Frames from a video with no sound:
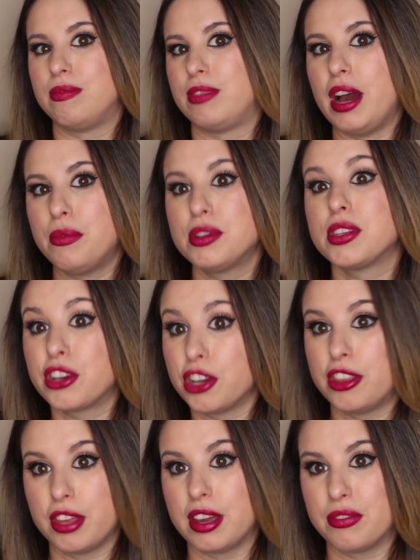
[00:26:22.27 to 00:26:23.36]
That was a
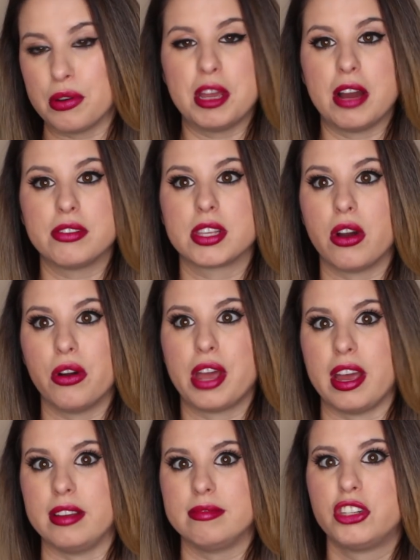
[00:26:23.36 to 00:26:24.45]
good thing for me. I was like,
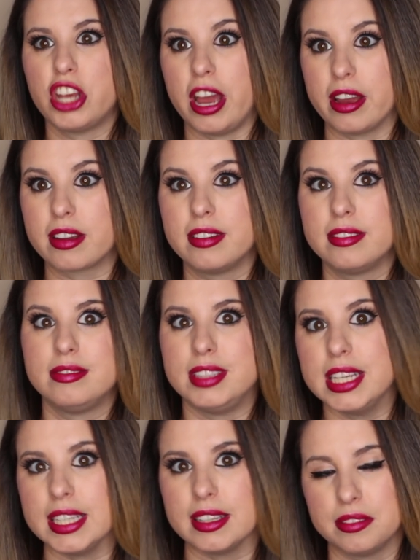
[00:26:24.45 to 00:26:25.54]
okay, check,
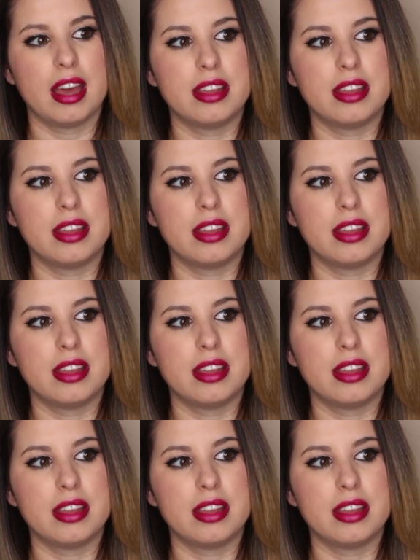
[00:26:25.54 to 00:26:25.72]
did it.